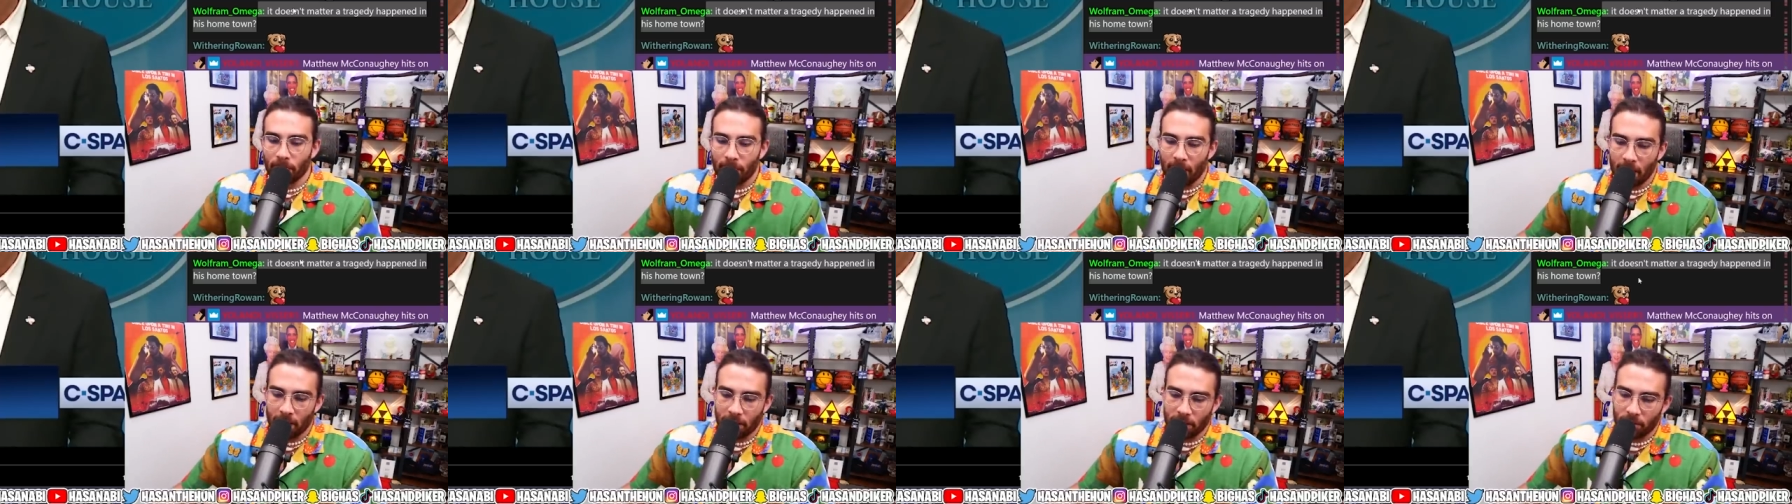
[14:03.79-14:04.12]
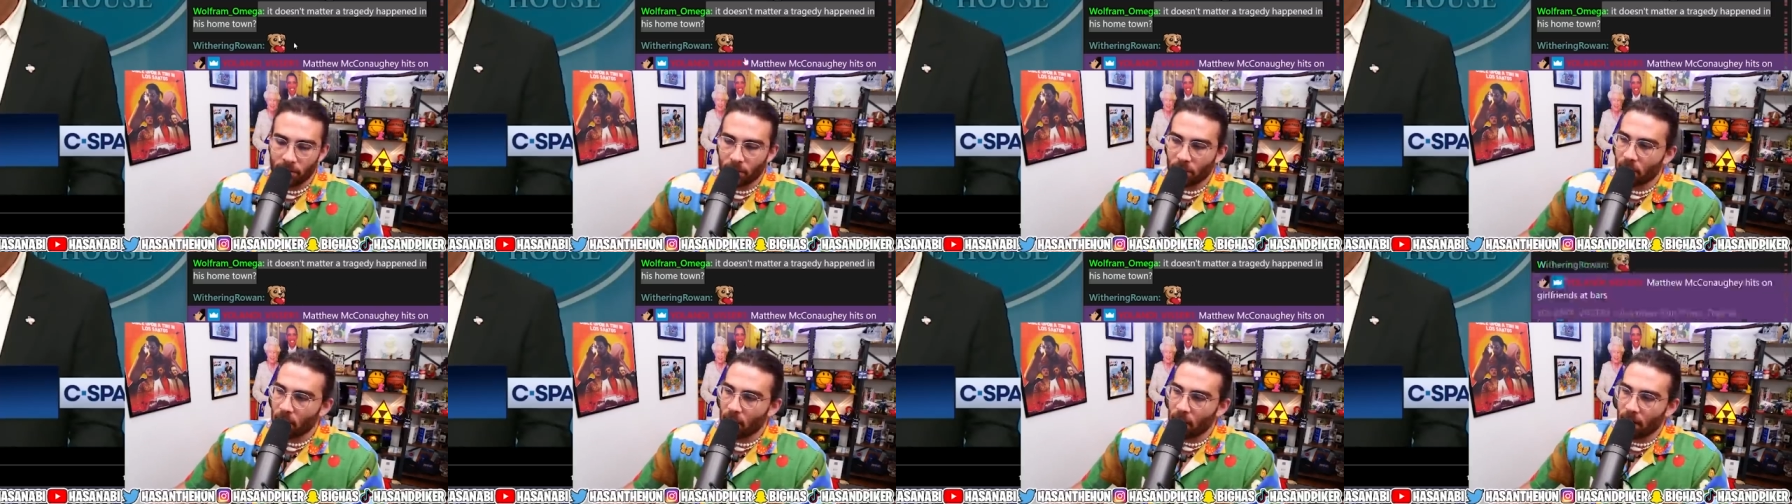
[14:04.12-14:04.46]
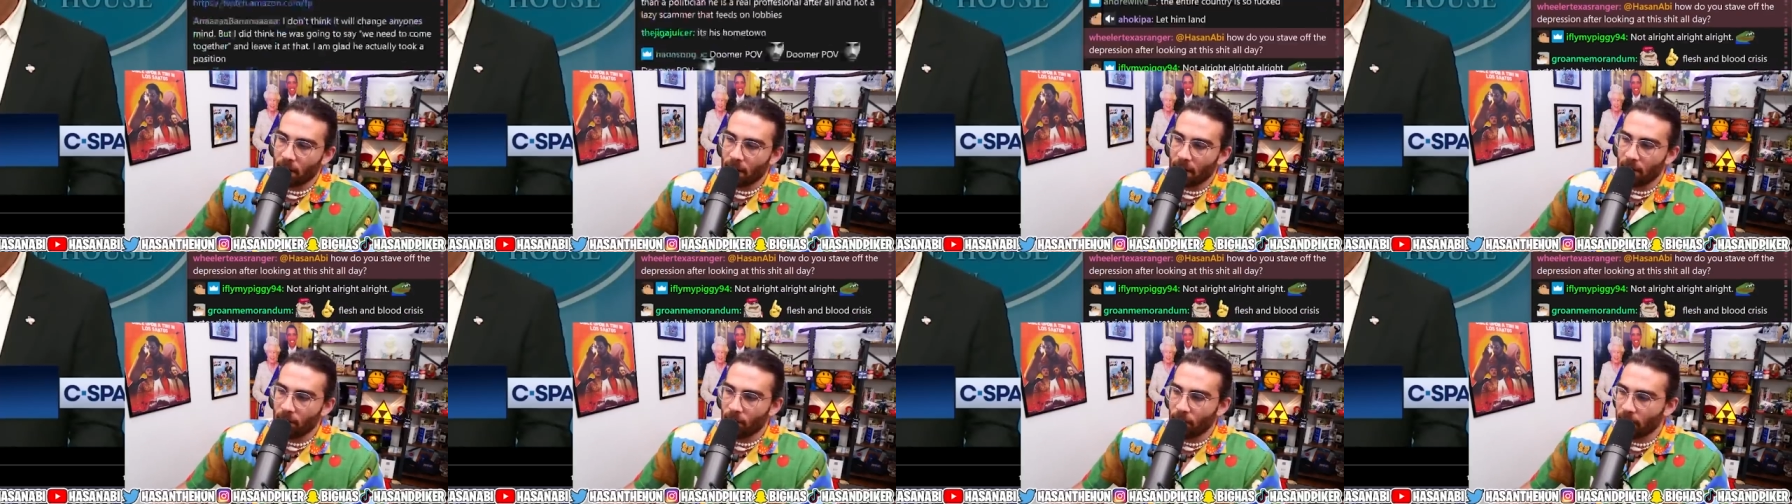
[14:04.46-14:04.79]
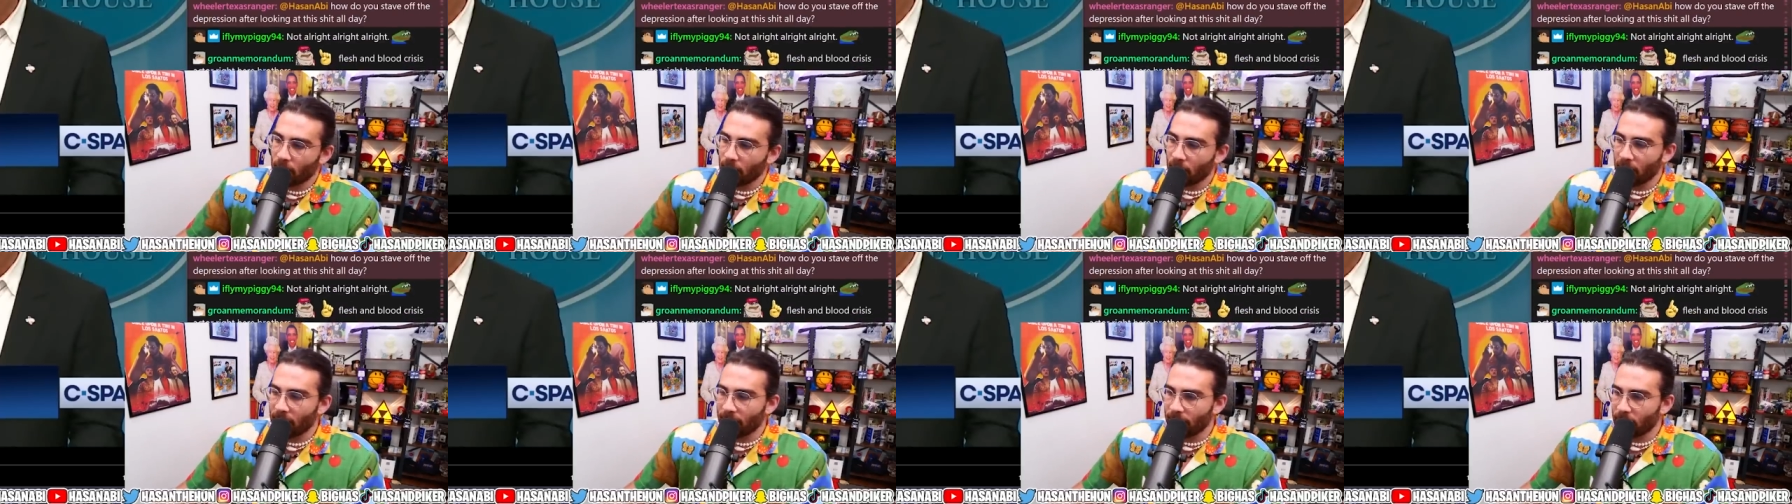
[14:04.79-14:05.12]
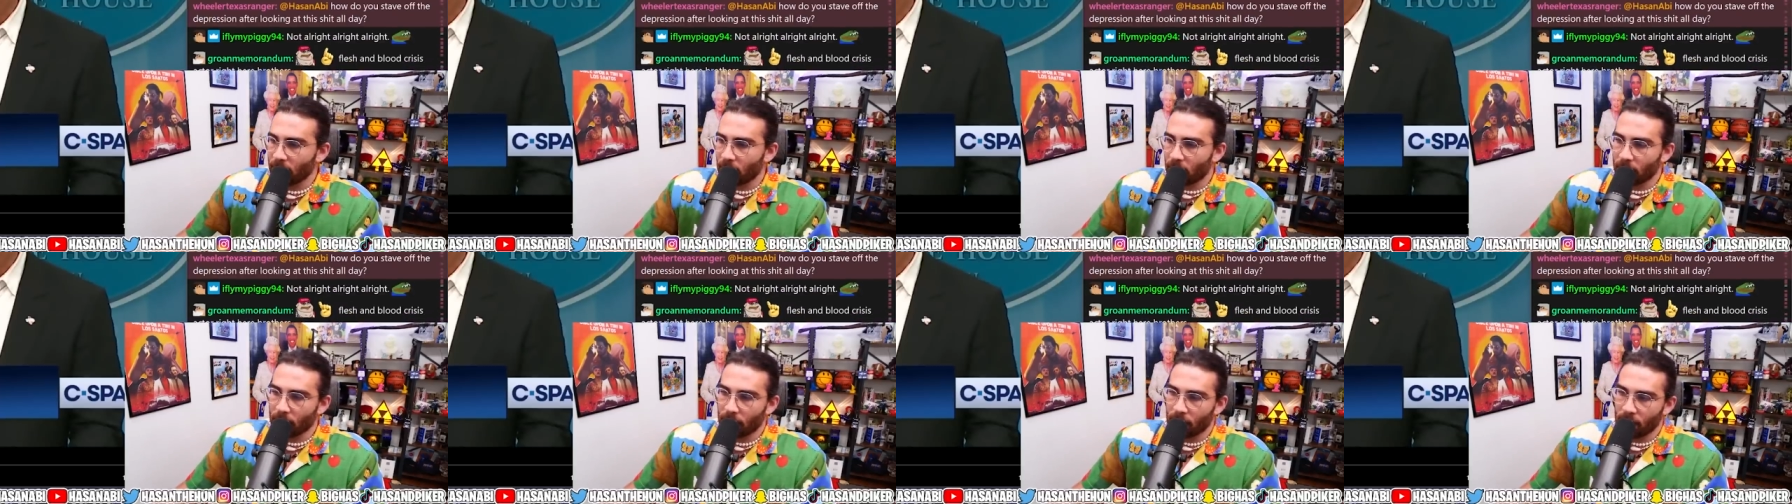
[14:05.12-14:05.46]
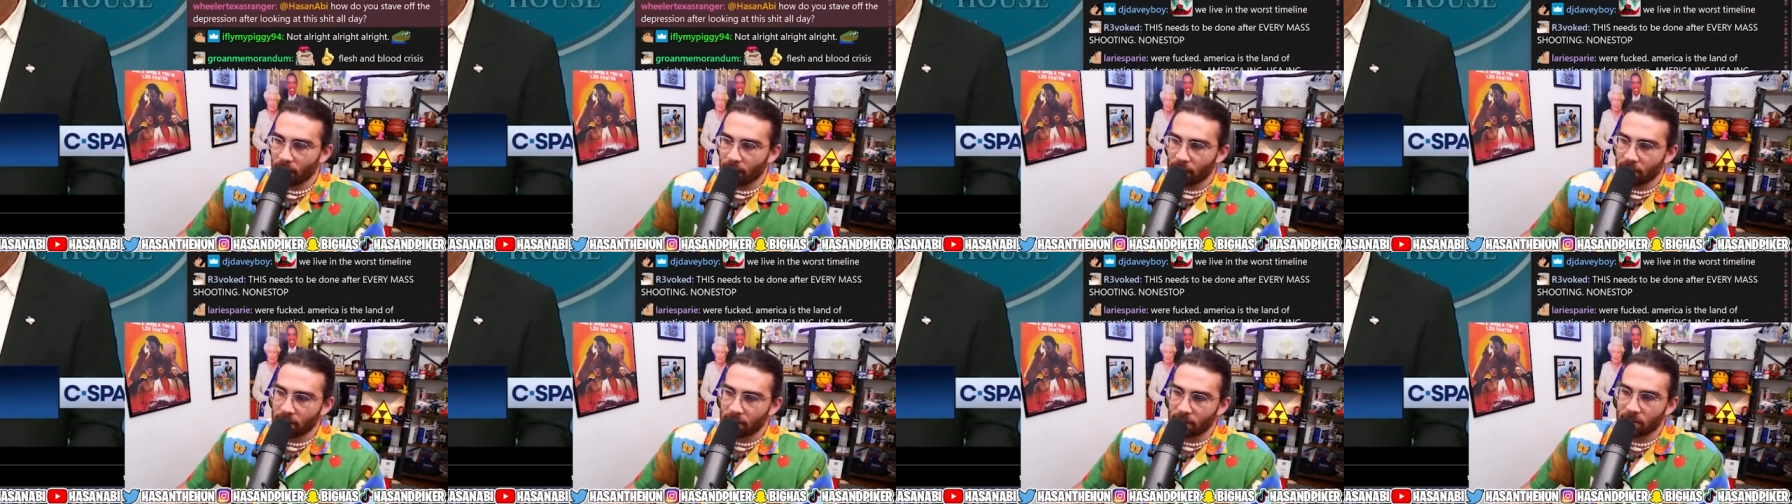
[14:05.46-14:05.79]
Matthew McConaughey went libtard
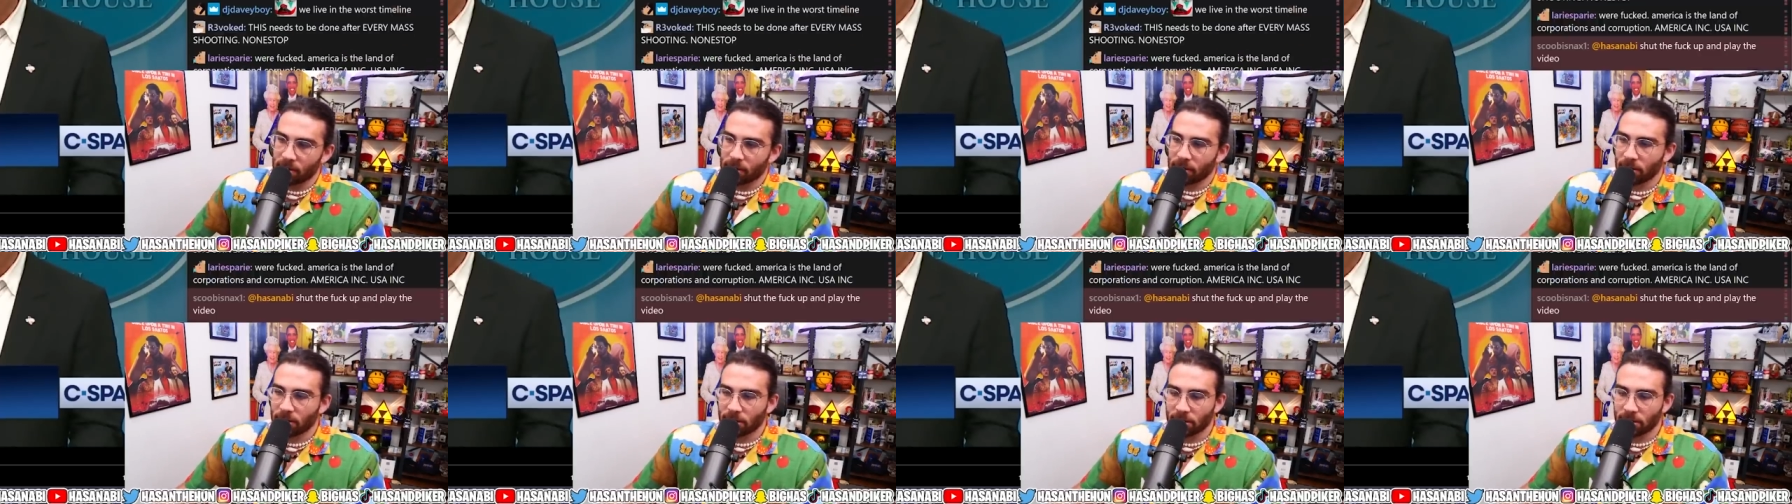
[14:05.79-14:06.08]
on us.